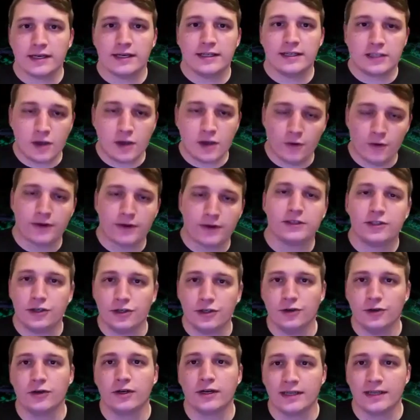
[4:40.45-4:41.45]
it's going
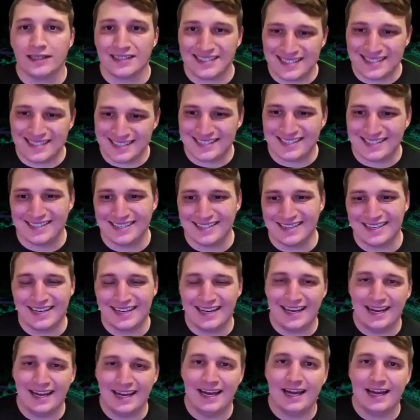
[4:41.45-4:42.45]
to
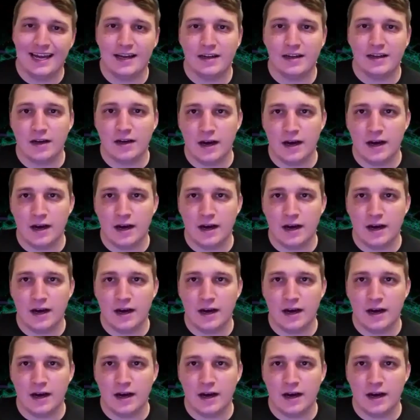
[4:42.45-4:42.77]
consistently